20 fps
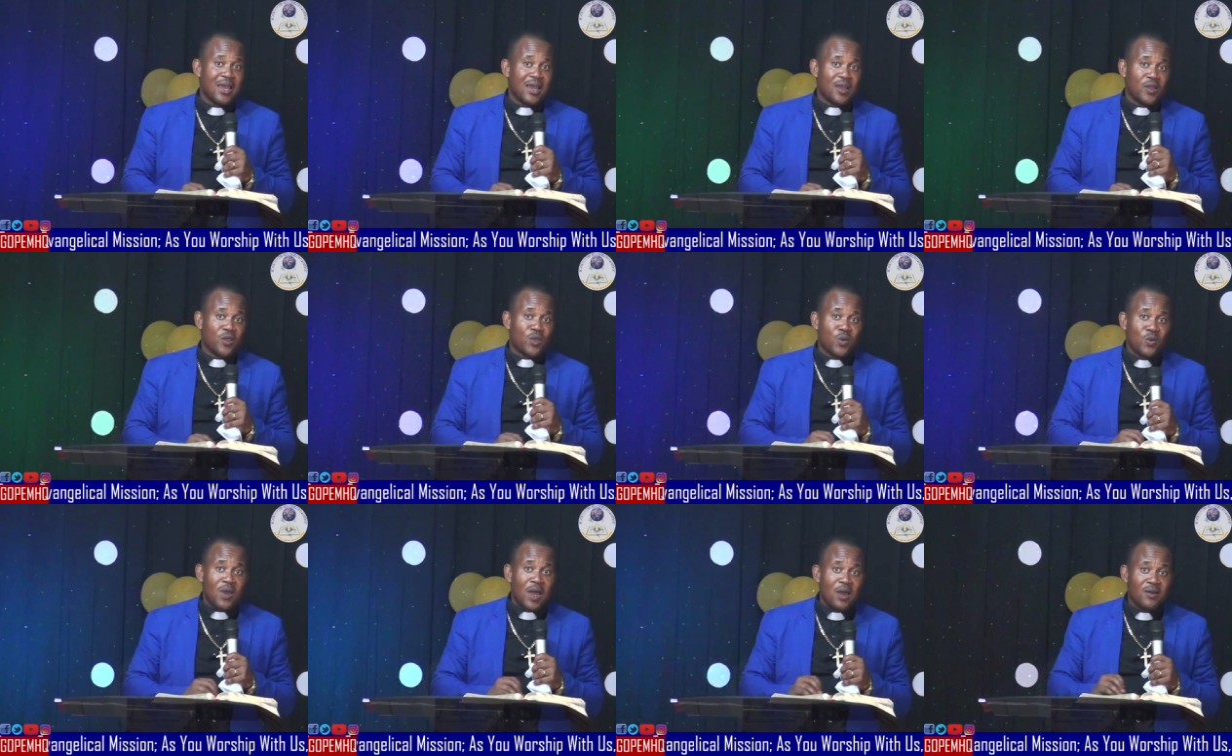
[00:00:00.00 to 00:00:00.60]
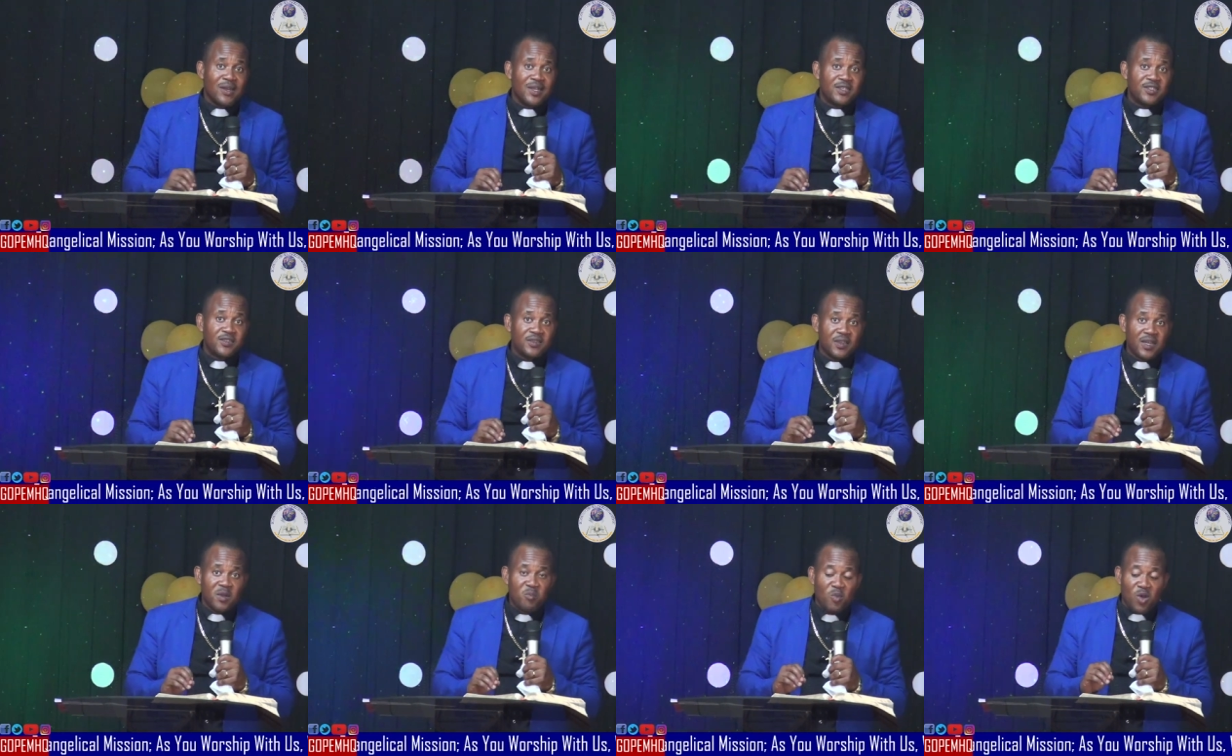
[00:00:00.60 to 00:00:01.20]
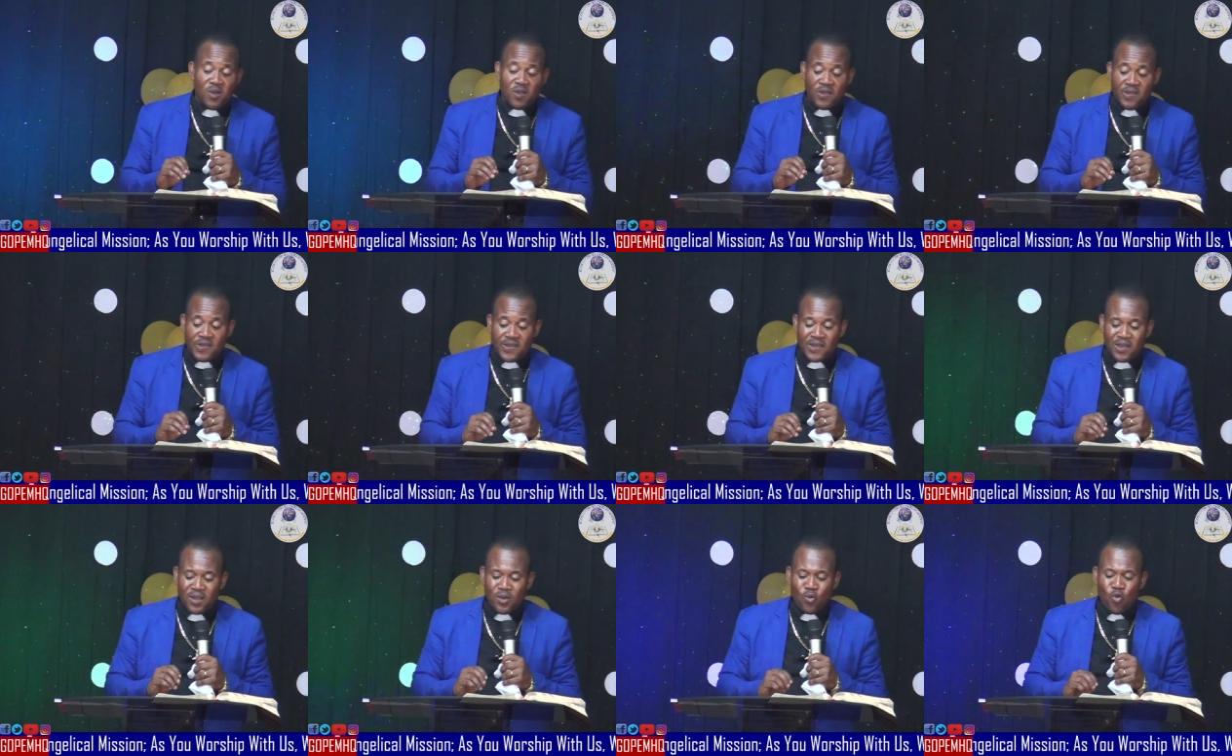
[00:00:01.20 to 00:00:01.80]
throughout these three months,
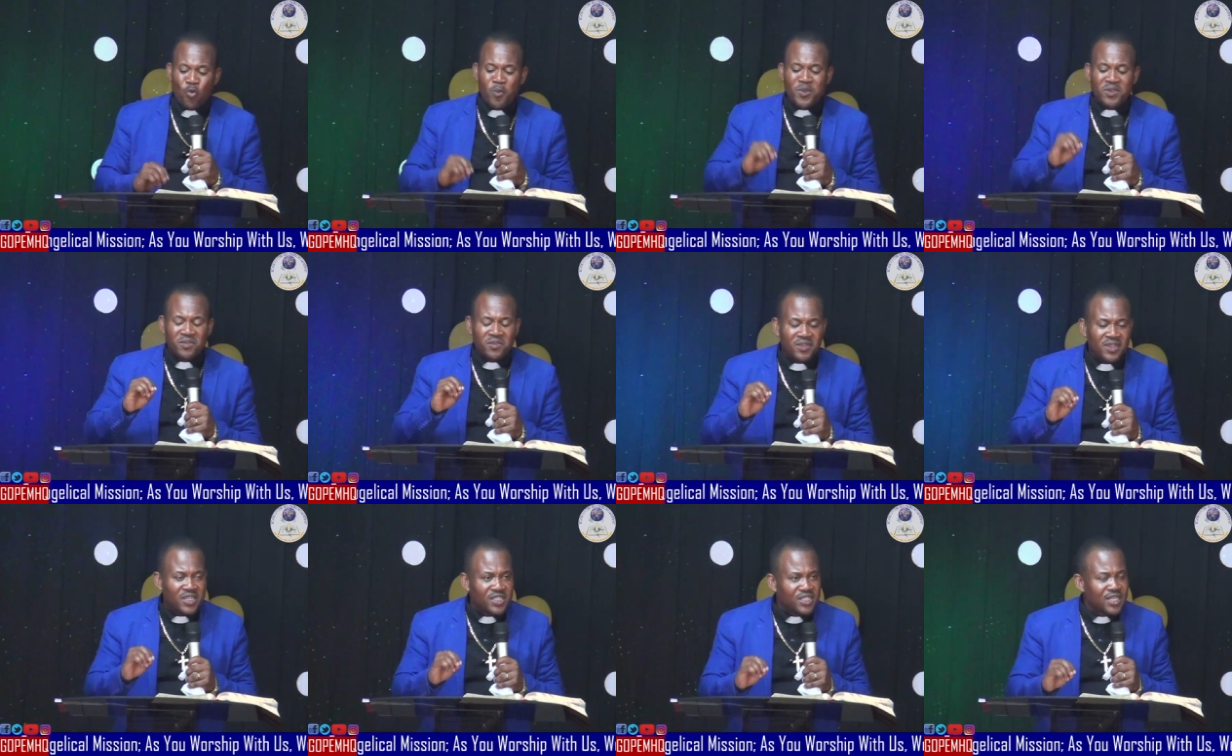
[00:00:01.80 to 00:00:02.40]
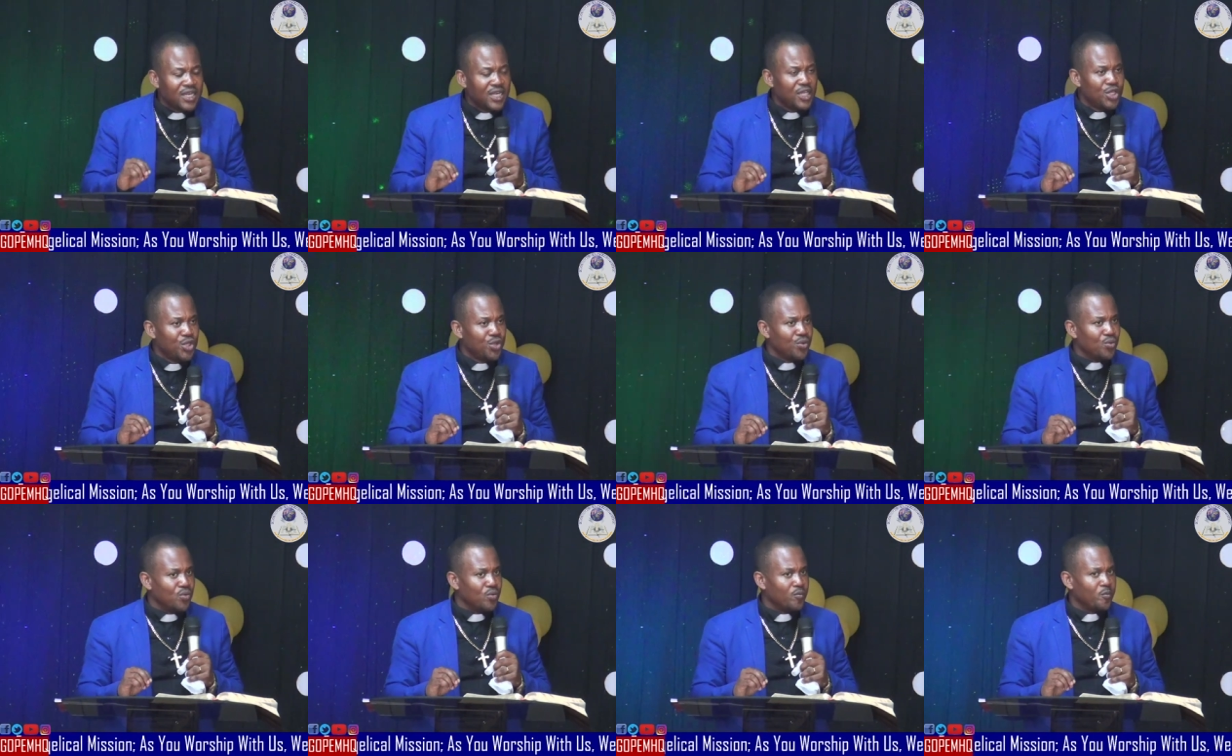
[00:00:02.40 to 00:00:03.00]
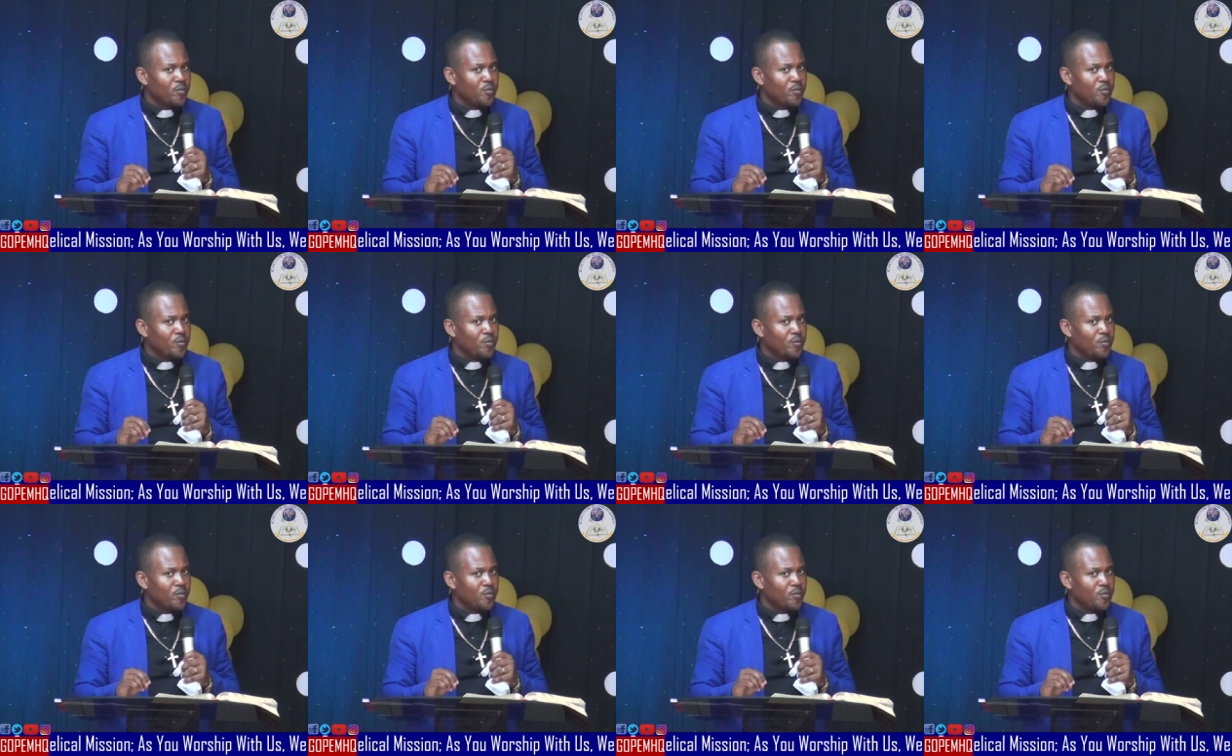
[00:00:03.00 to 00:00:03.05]
we'll be teaching you